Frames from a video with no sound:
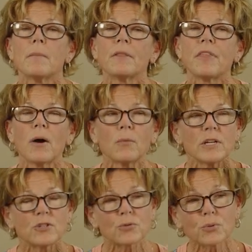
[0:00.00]
but that
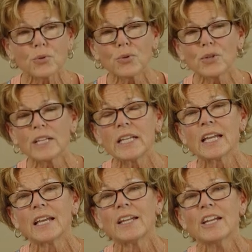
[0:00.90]
we truly
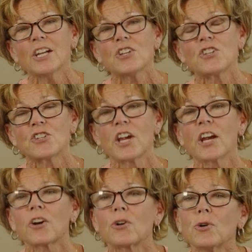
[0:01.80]
can
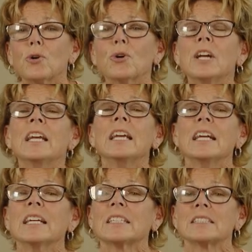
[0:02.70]
share who he
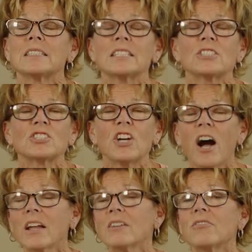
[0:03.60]
is, this
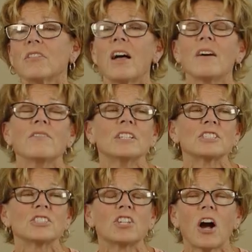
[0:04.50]
God of love,
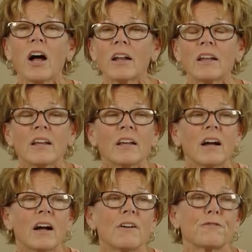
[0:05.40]
this God
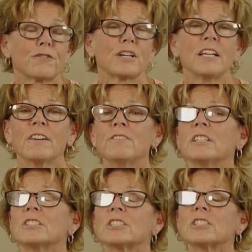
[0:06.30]
of
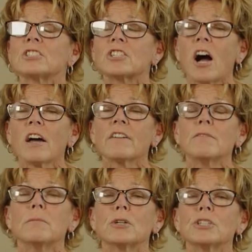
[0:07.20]
forgiveness, this God of
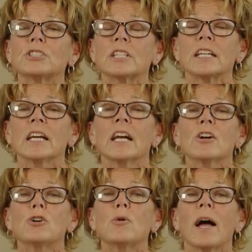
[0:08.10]
mercy
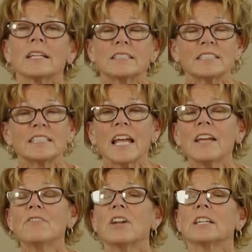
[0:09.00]
who has
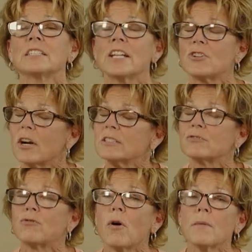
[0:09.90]
saved us and
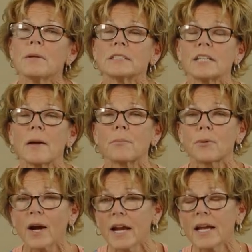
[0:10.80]
transformed us. I
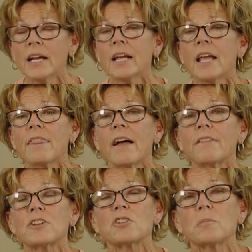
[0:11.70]
pray
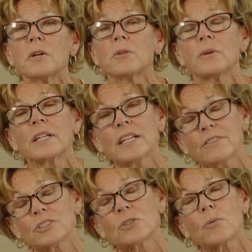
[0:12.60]
that the Spirit would
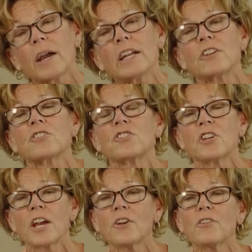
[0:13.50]
give us a way to
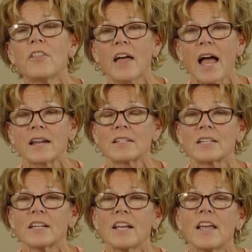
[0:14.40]
share that